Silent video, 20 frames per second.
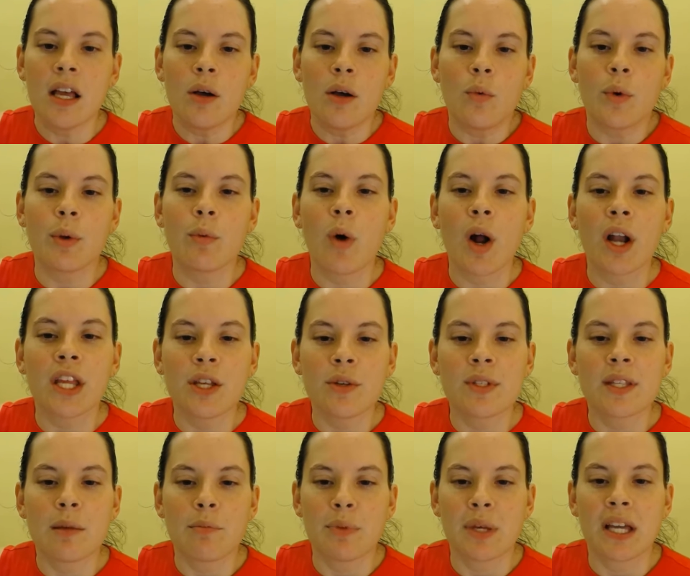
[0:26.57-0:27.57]
We want to use
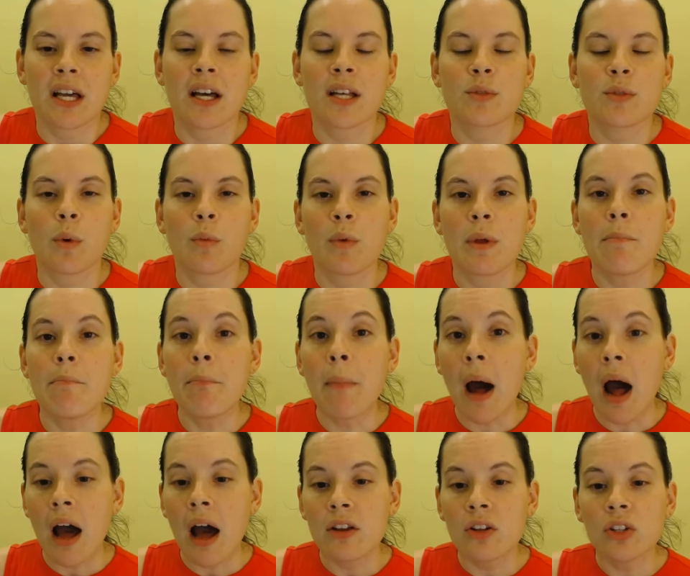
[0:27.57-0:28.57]
it because when we
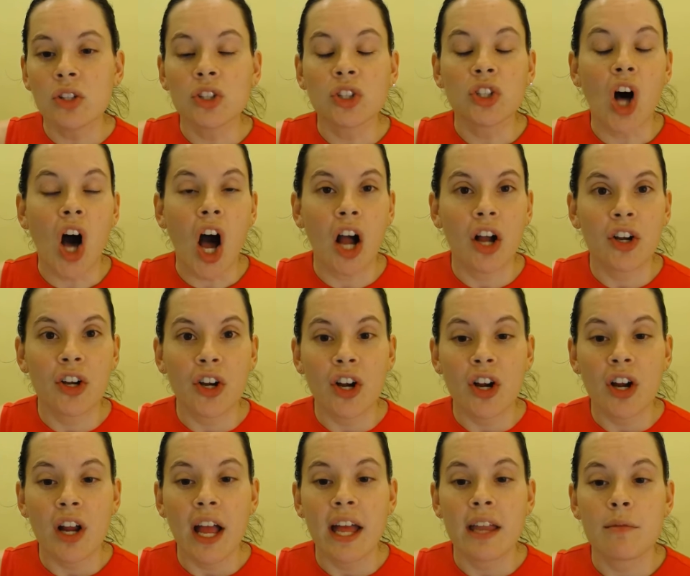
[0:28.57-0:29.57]
model
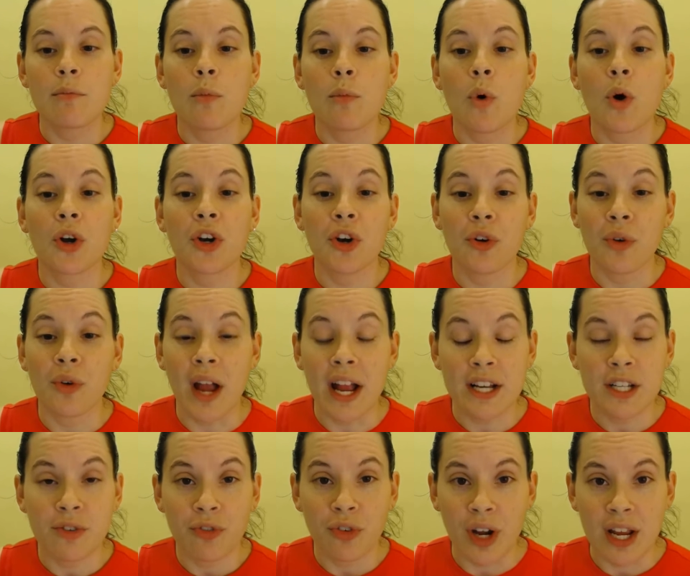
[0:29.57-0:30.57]
longer and more
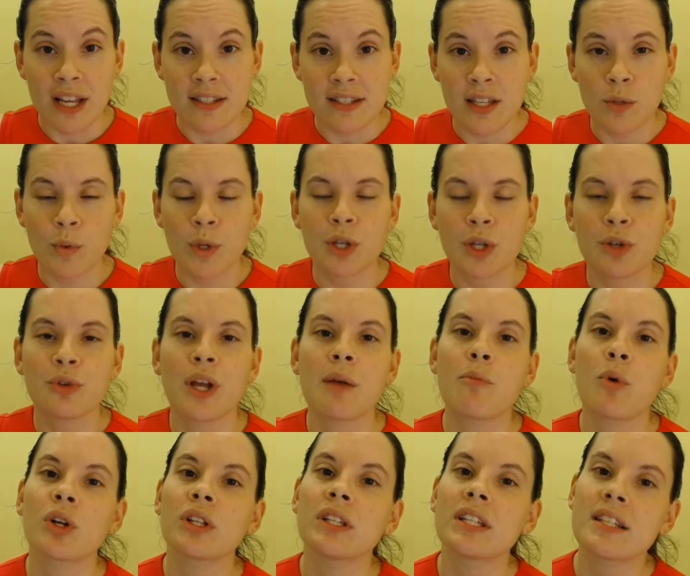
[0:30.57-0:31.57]
correct phrases, we create
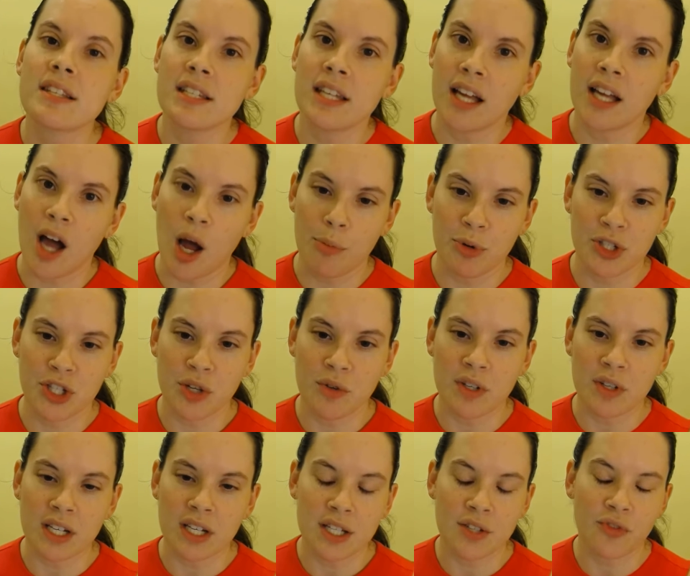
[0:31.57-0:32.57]
more listening
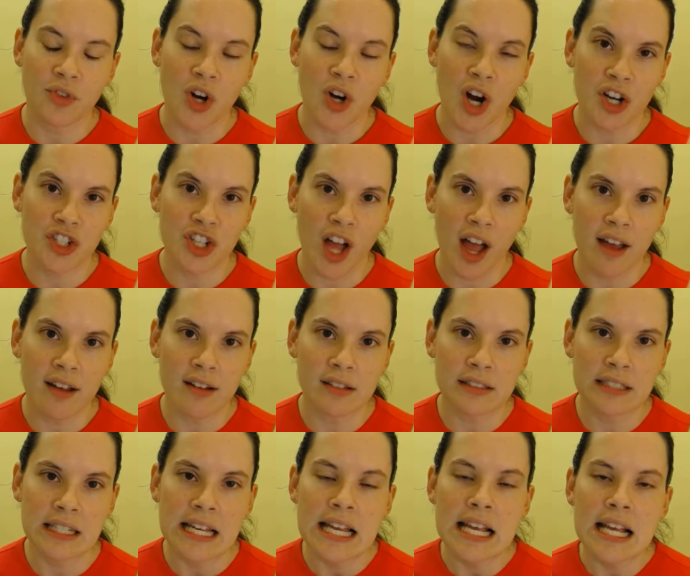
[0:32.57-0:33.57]
opportunities for our
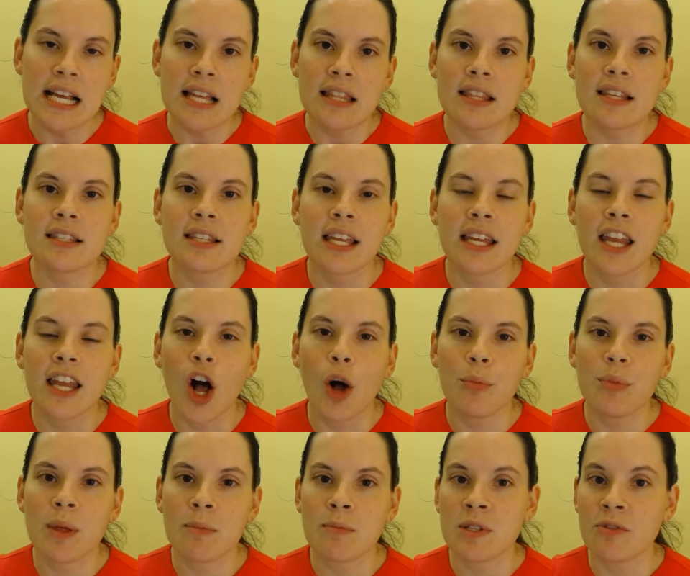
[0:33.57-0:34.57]
child. This can
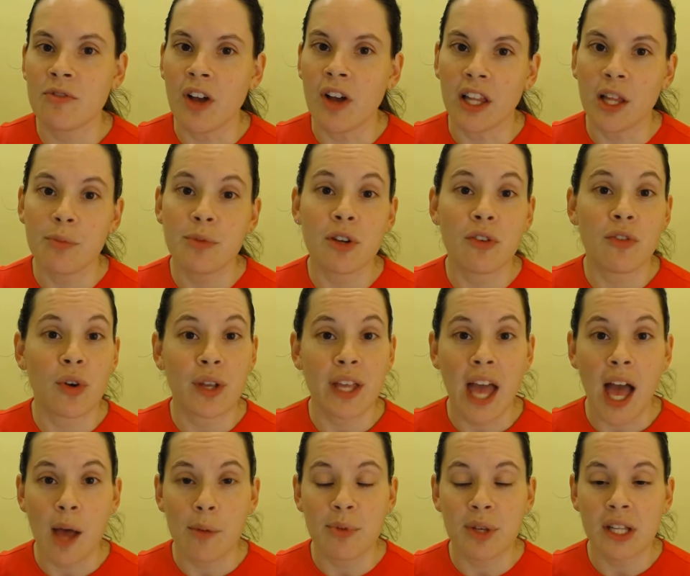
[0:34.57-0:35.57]
help them develop their
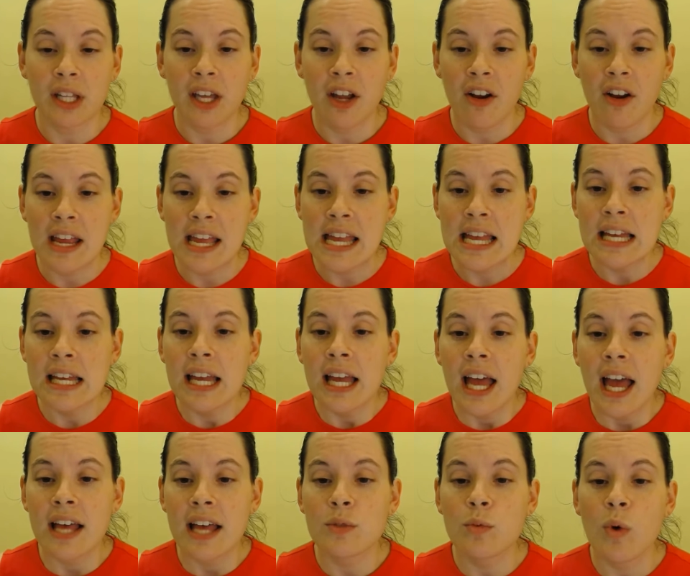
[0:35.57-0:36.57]
vocabulary
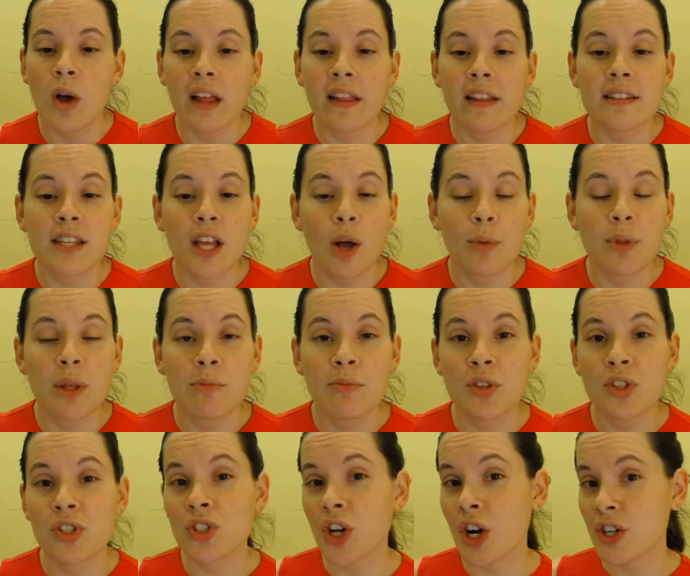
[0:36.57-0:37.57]
as well as help them to
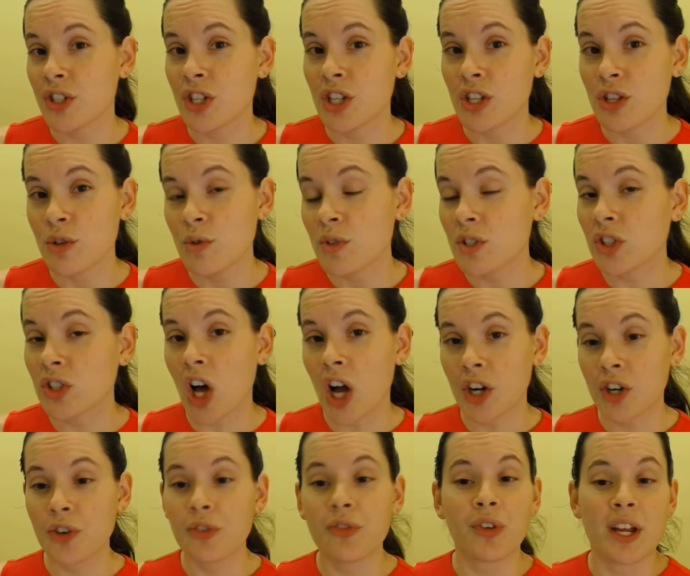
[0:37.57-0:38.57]
start to use
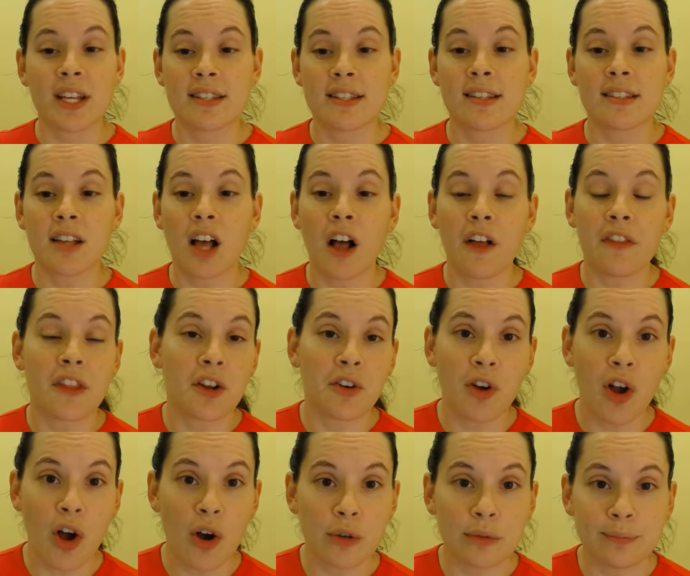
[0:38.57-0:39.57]
longer phrases on their
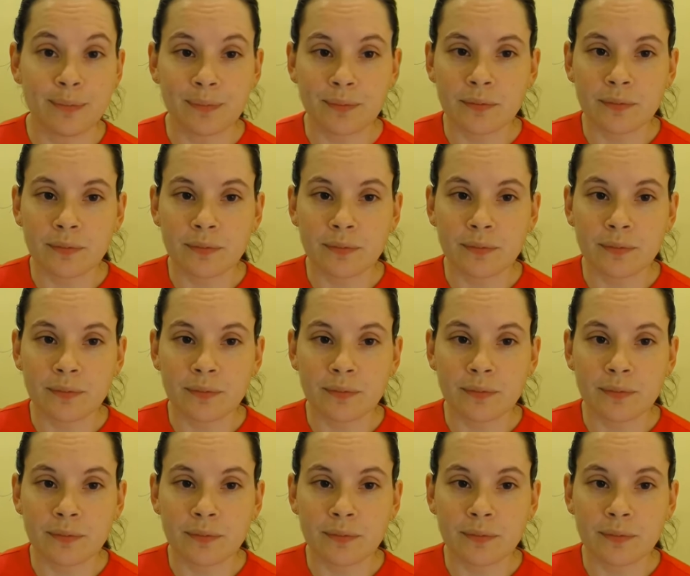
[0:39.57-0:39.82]
own.